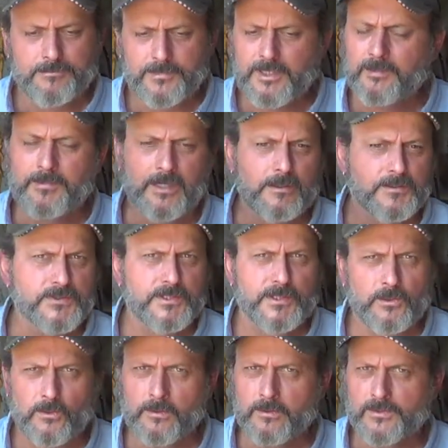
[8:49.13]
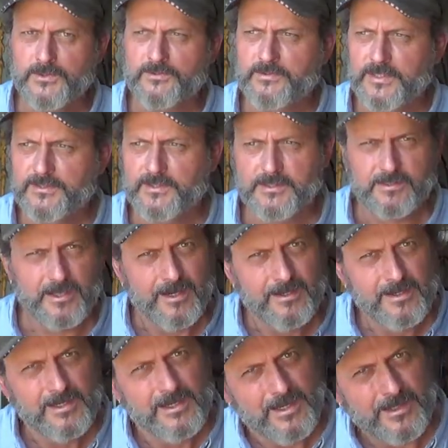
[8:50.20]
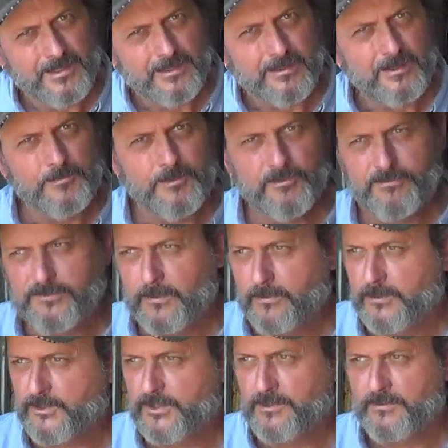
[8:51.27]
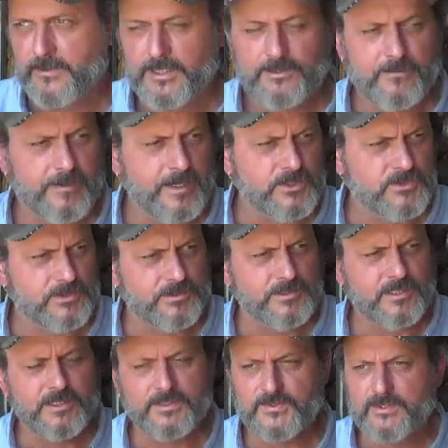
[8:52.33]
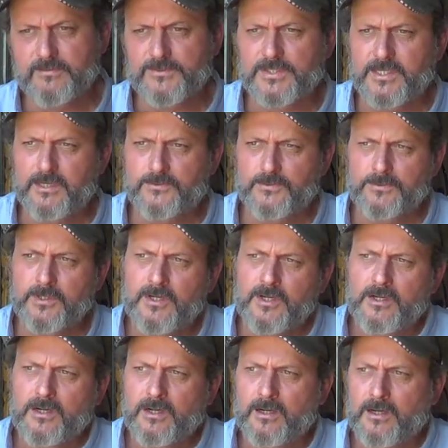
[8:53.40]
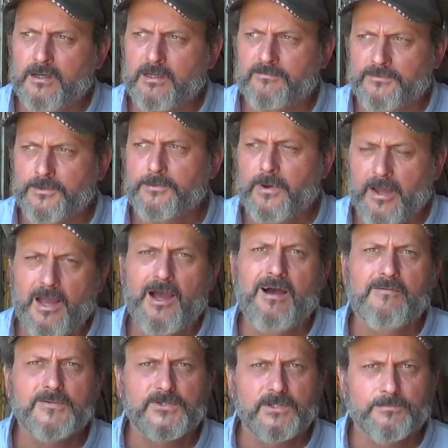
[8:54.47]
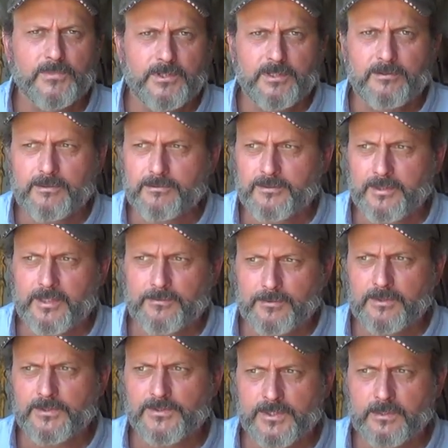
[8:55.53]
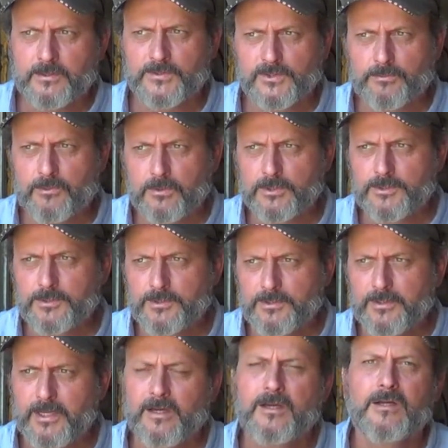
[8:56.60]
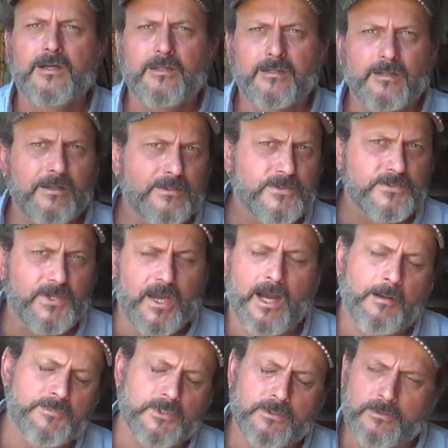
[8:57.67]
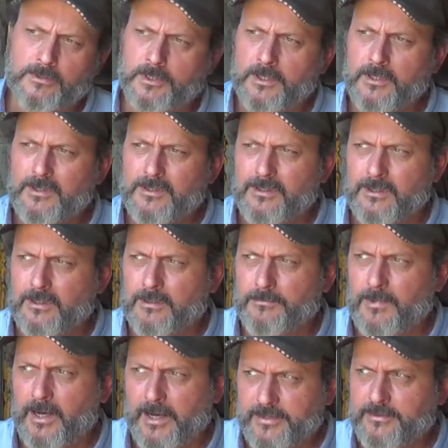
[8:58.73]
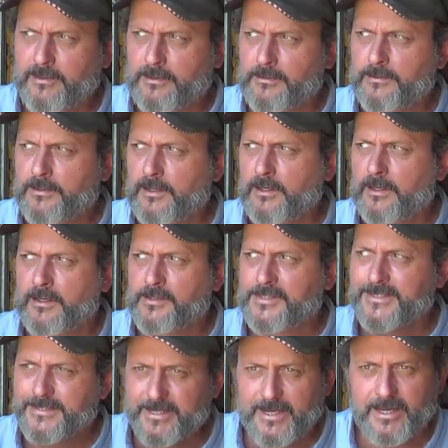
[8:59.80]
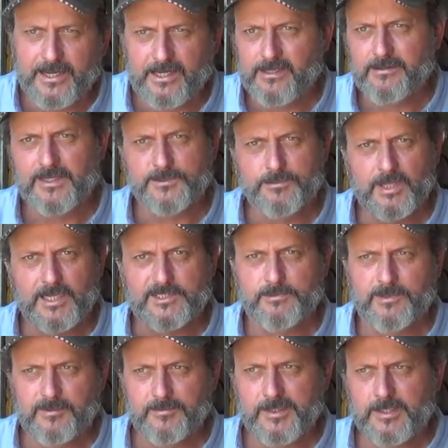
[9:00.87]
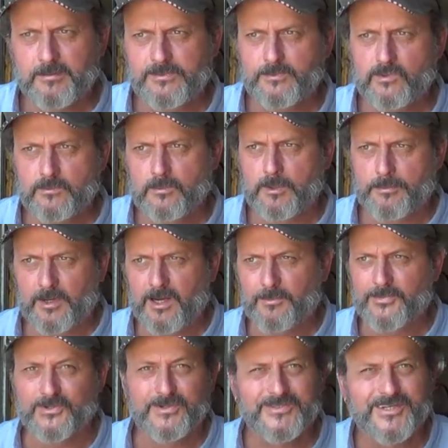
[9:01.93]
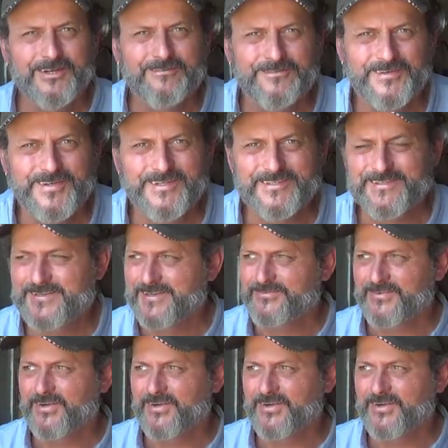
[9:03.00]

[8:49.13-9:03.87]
emails and the orders and things like that, and to keep you focused in the right direction and to get stuff scheduled, if you have somebody that is there to support you do that, the answer is absolutely. I think you can today, as blacksmithing becomes more and more popular. It's kind of funny to say that,